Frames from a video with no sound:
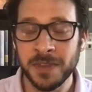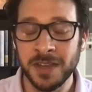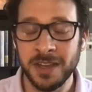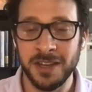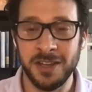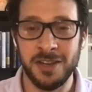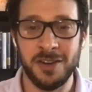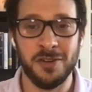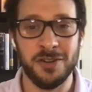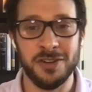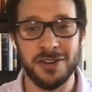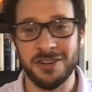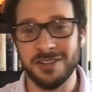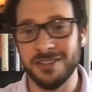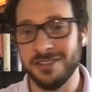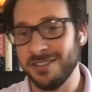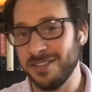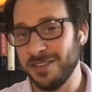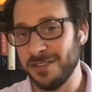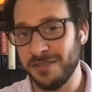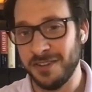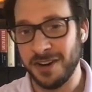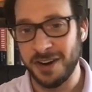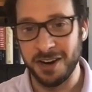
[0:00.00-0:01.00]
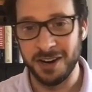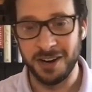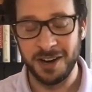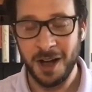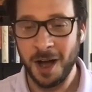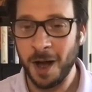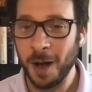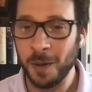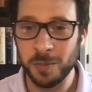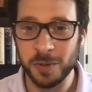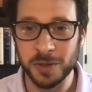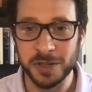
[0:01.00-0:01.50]
you're very
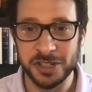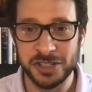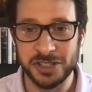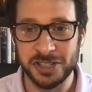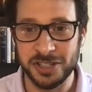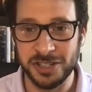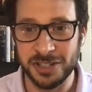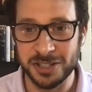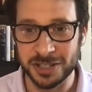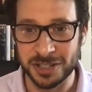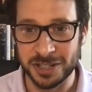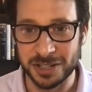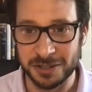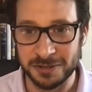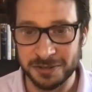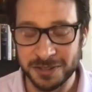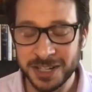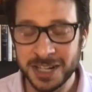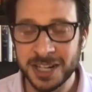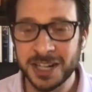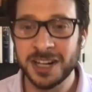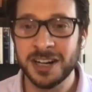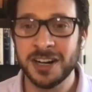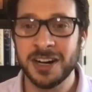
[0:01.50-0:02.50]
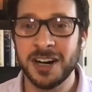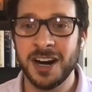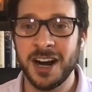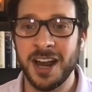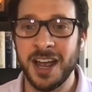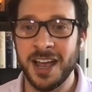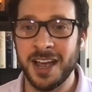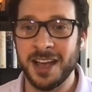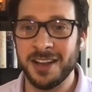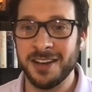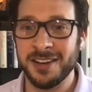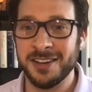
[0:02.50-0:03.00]
accomplished in your career,
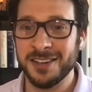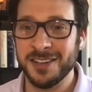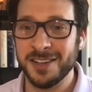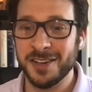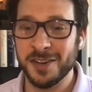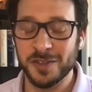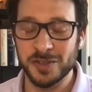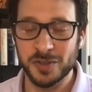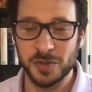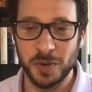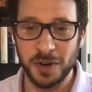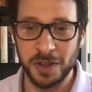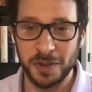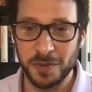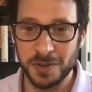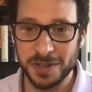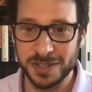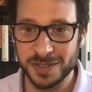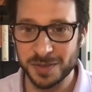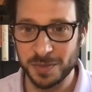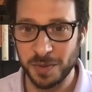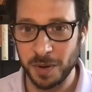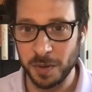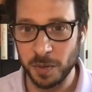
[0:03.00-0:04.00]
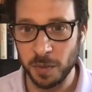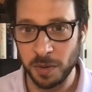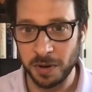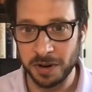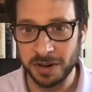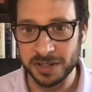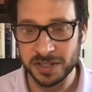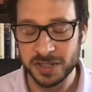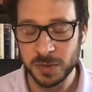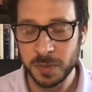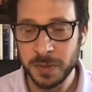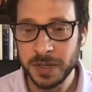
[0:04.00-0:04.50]
and it's one of the reasons why we wanted
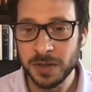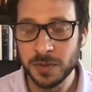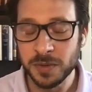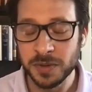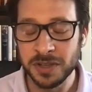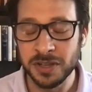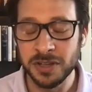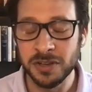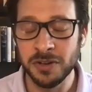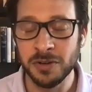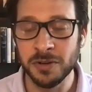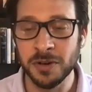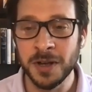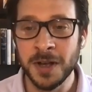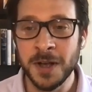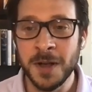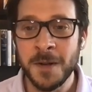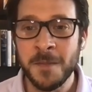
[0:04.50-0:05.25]
to speak with you.